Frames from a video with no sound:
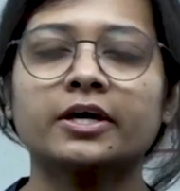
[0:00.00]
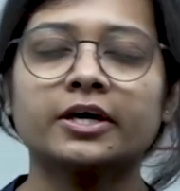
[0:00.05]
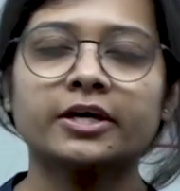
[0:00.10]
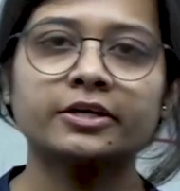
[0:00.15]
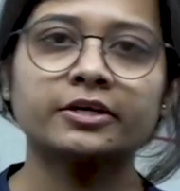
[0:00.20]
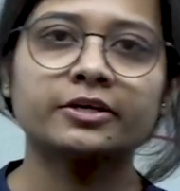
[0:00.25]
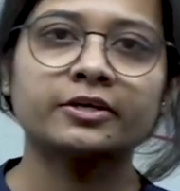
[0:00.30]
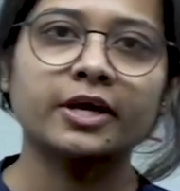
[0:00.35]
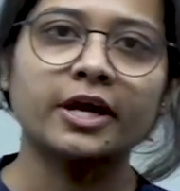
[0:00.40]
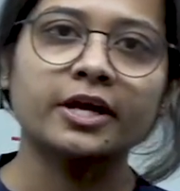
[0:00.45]

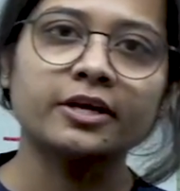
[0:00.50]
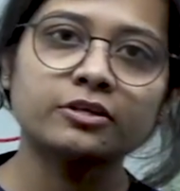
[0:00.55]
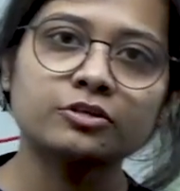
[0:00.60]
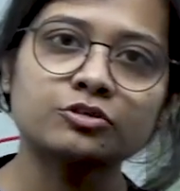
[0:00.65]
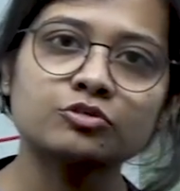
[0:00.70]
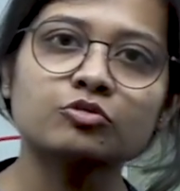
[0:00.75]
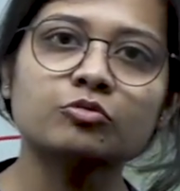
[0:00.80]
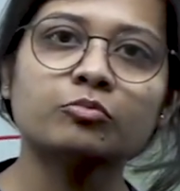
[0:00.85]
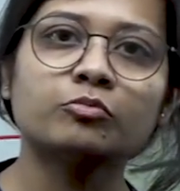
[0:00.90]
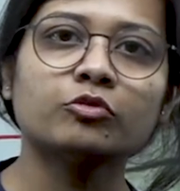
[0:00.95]
It tends
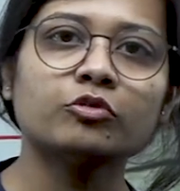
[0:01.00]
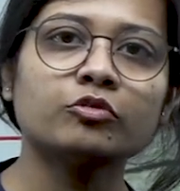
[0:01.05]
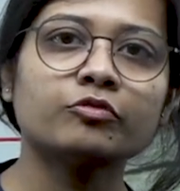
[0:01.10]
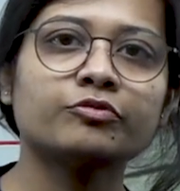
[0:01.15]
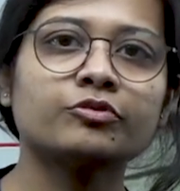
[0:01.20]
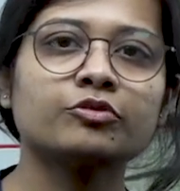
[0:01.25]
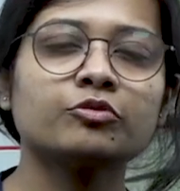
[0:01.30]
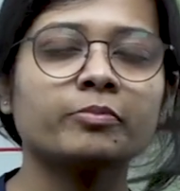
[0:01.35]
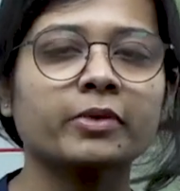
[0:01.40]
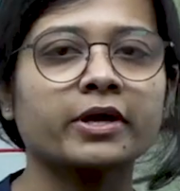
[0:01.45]
to
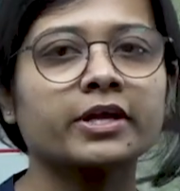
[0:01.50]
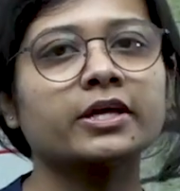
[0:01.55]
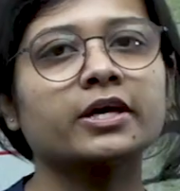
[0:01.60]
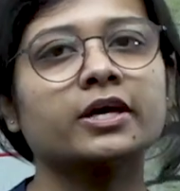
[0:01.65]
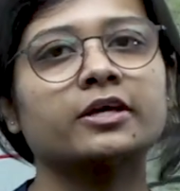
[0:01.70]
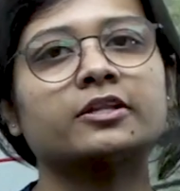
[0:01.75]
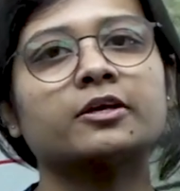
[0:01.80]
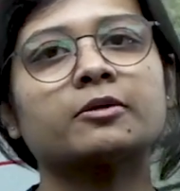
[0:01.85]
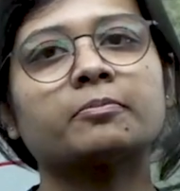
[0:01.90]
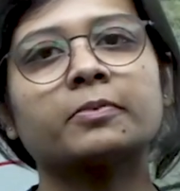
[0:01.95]
move to many
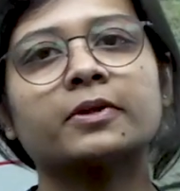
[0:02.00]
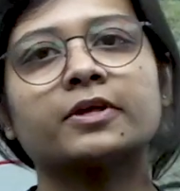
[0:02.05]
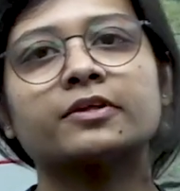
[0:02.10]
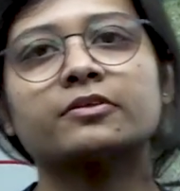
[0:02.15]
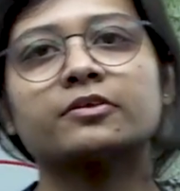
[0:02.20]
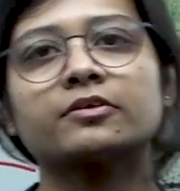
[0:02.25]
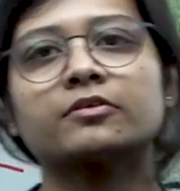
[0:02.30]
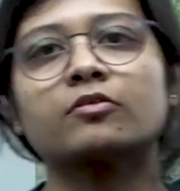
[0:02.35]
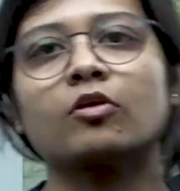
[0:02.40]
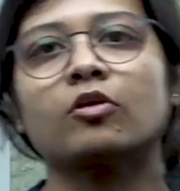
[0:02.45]
other
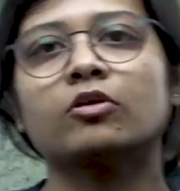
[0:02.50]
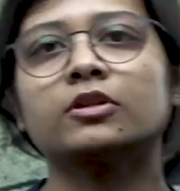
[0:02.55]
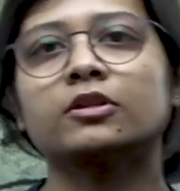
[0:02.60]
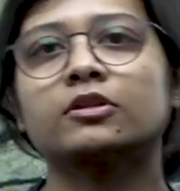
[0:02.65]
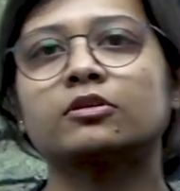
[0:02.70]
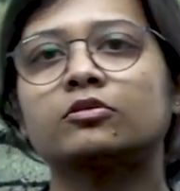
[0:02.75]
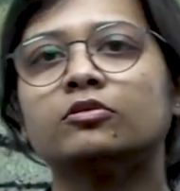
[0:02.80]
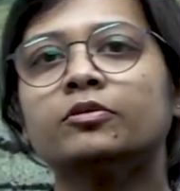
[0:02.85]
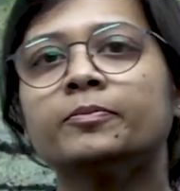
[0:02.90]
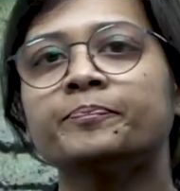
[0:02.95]
places
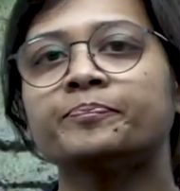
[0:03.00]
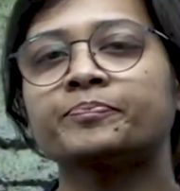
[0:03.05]
also,